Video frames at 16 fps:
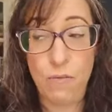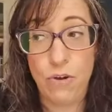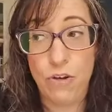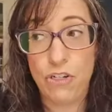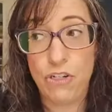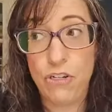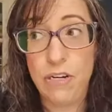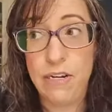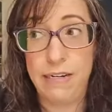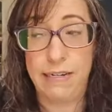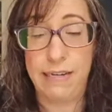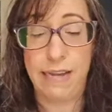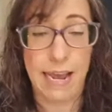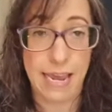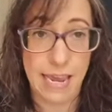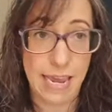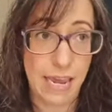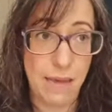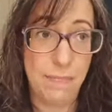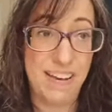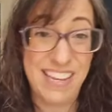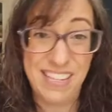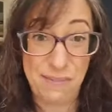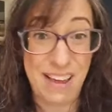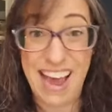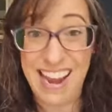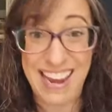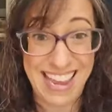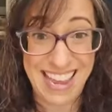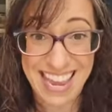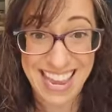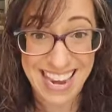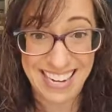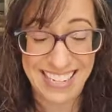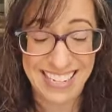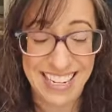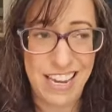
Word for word: What shouldn't I eat? Because we've got to eat.